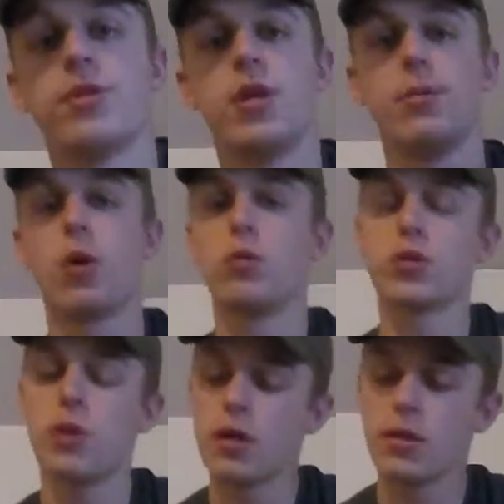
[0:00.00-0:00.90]
tip. Don't just
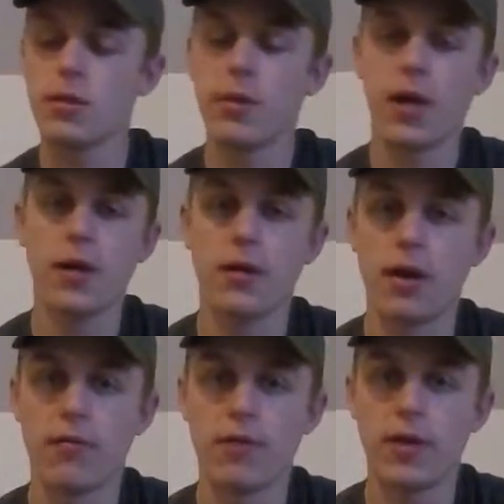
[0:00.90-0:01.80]
go out there and buy your
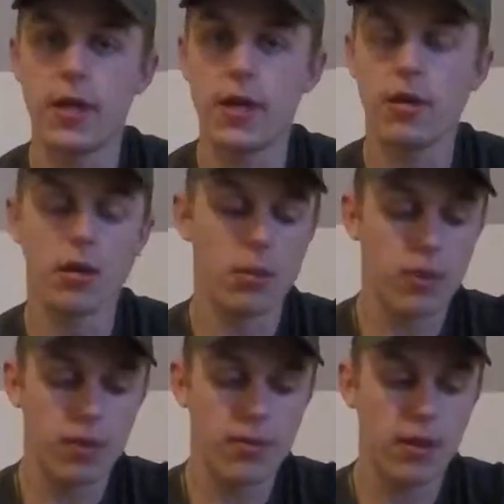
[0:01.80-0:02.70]
everyday green
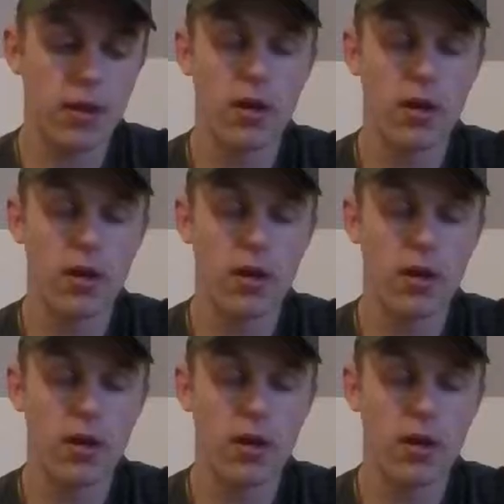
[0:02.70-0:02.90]
pumpkin,